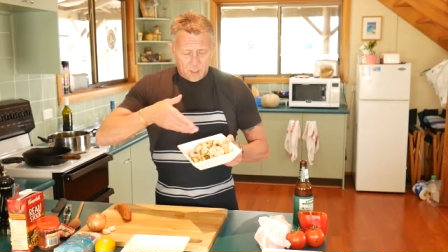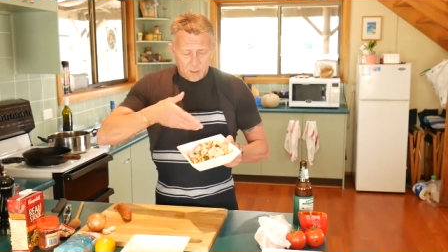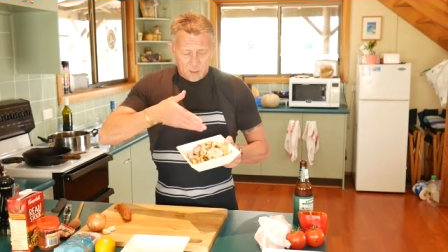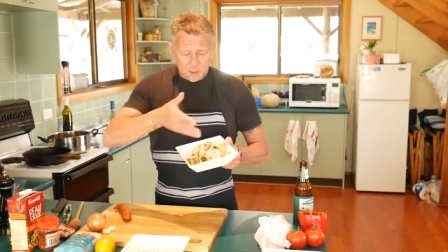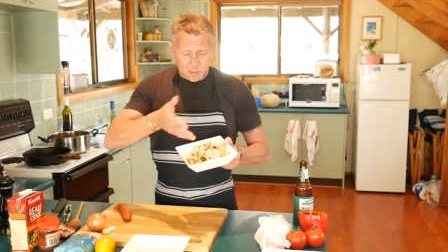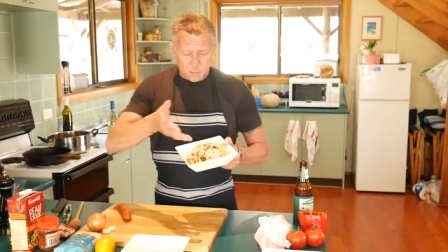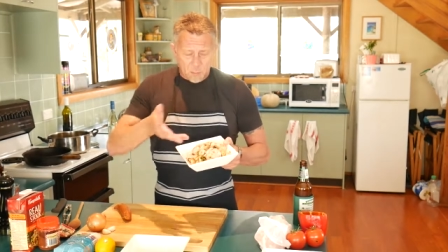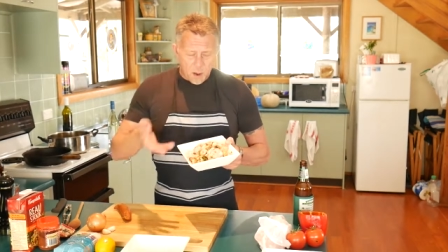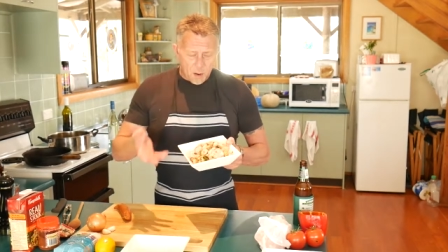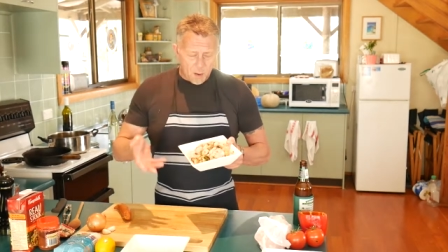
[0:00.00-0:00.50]

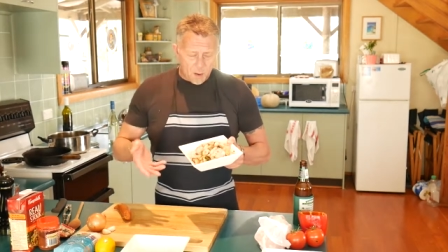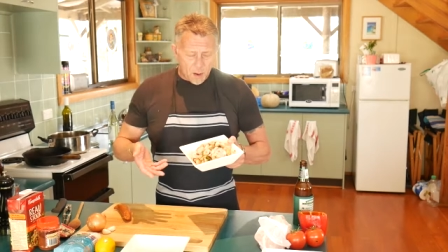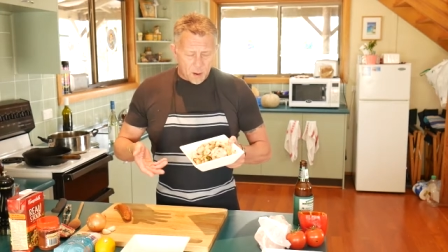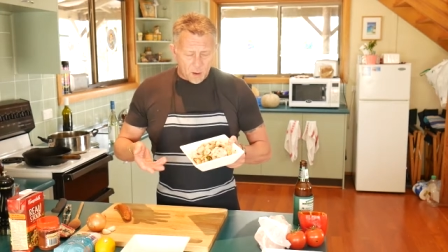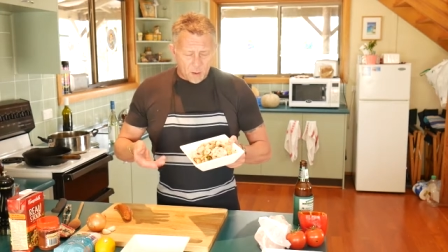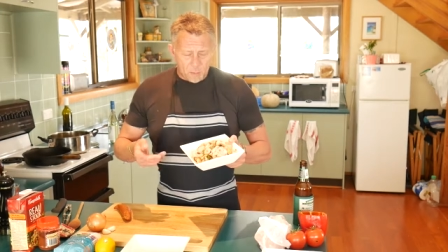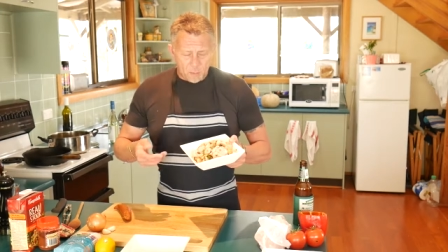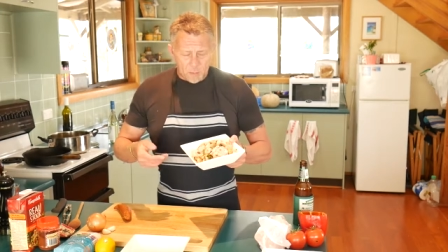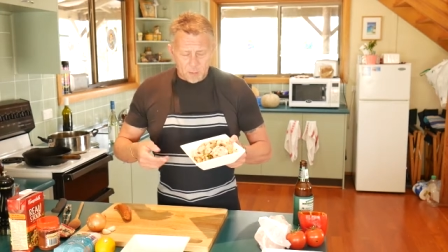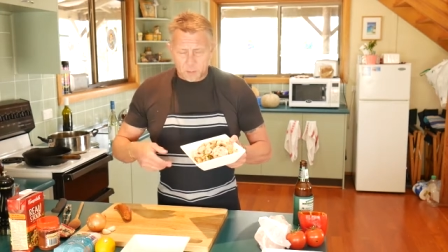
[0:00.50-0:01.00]
This is a
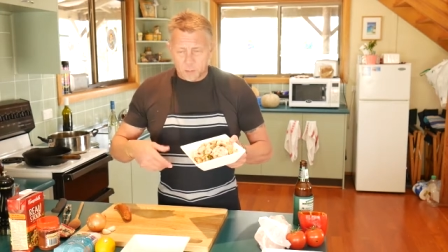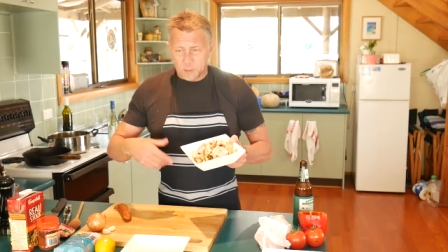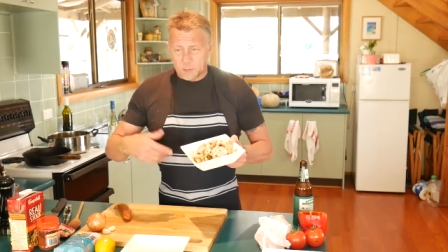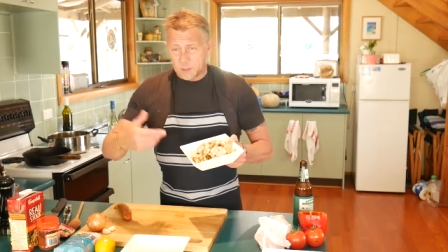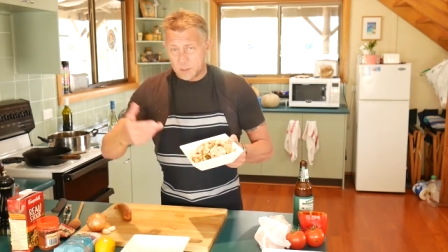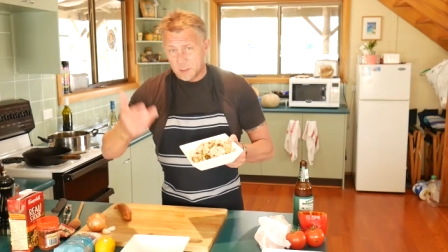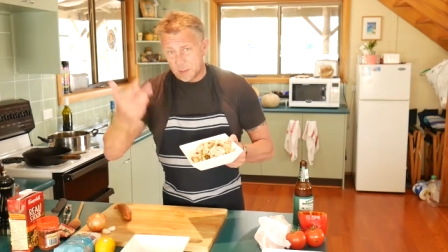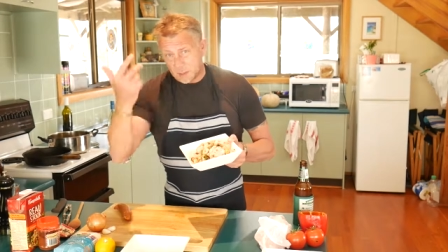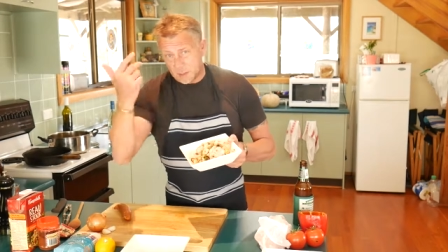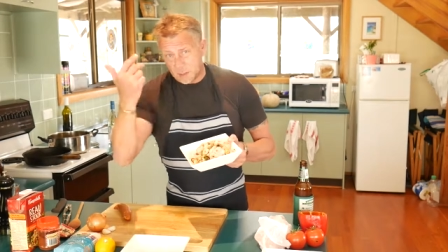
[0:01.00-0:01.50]
marinara mix
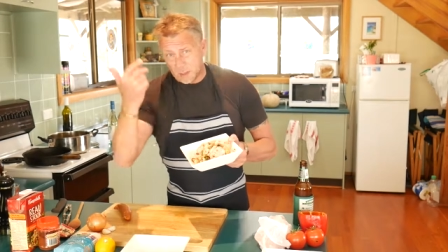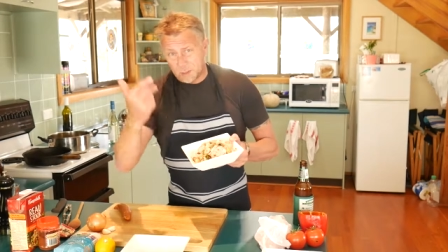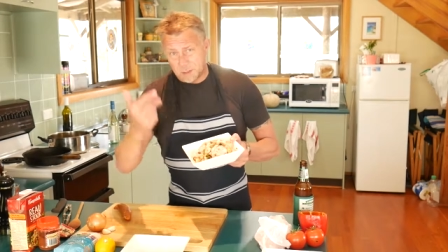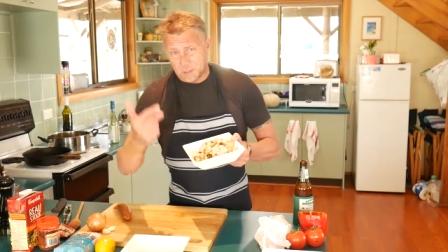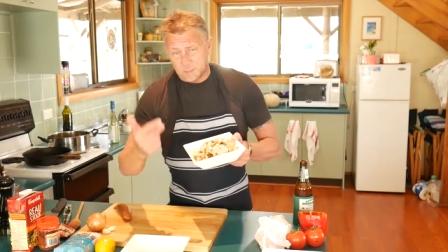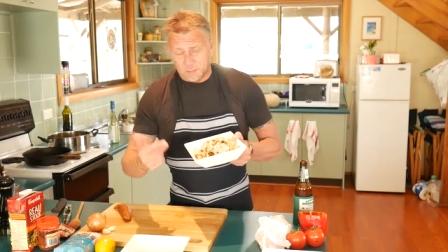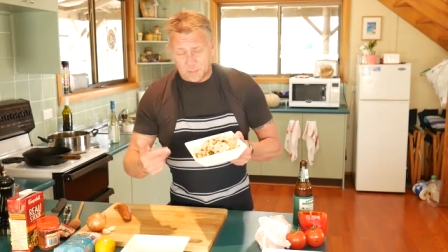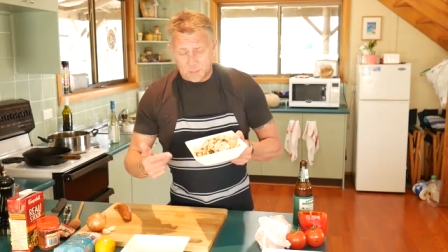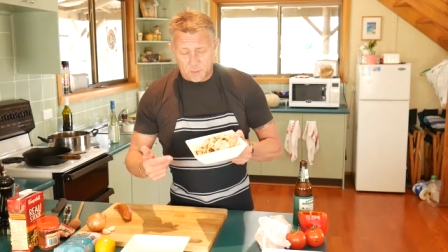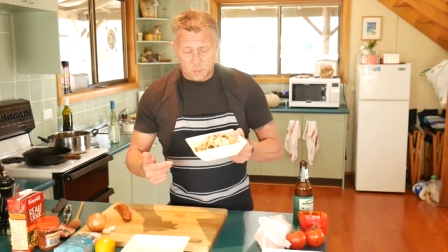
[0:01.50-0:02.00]
which you just
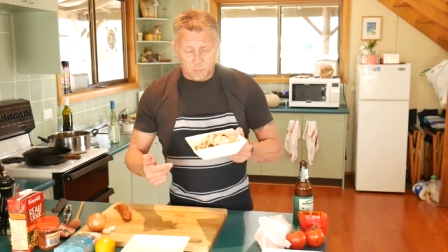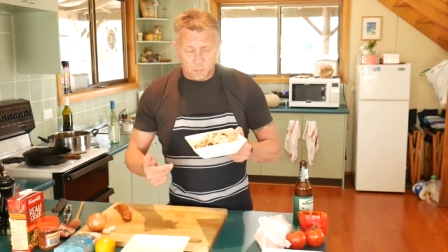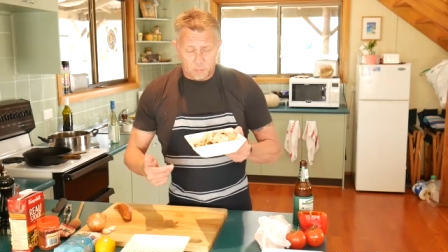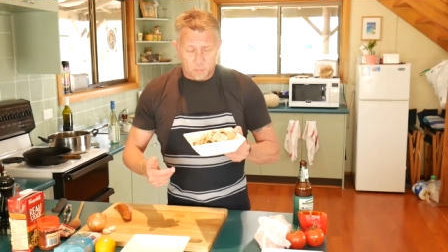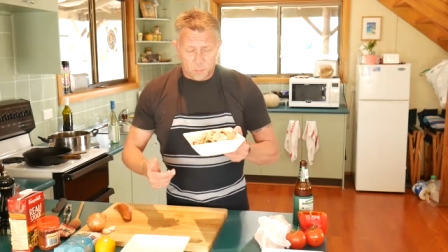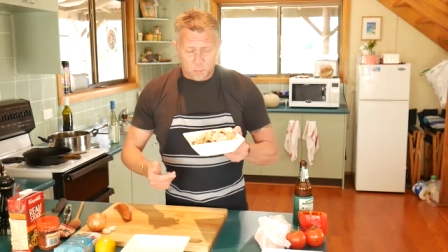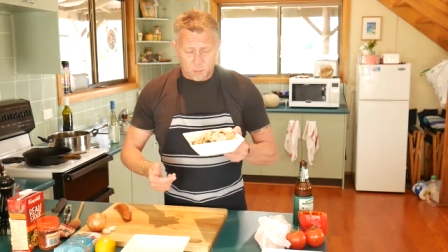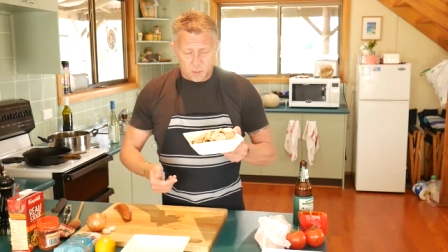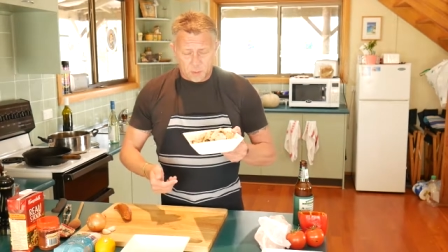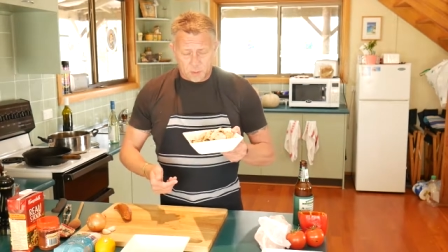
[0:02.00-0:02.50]
get at
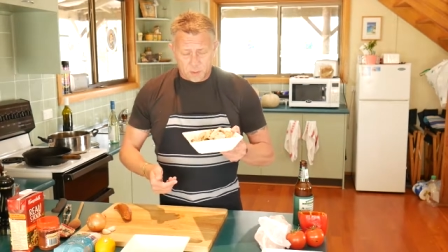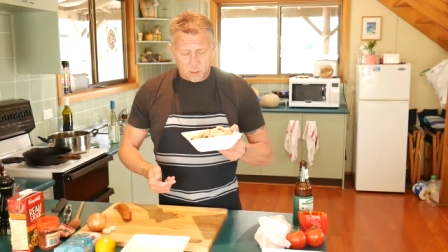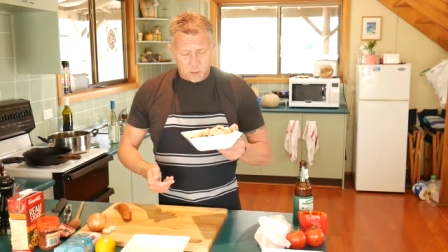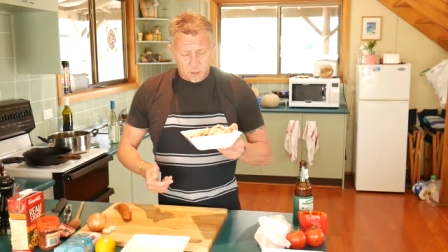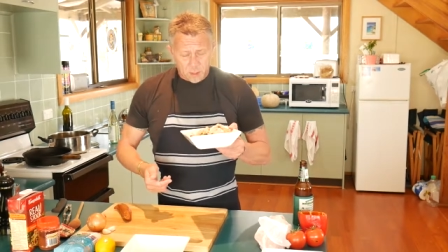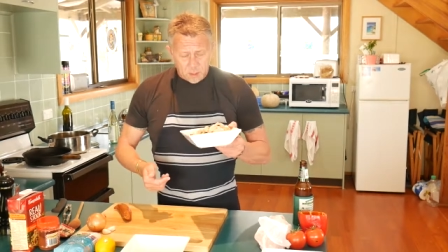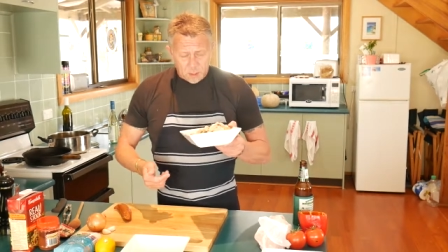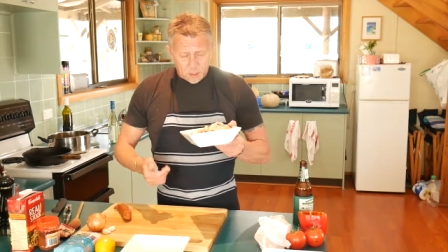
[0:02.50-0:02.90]
Woolies.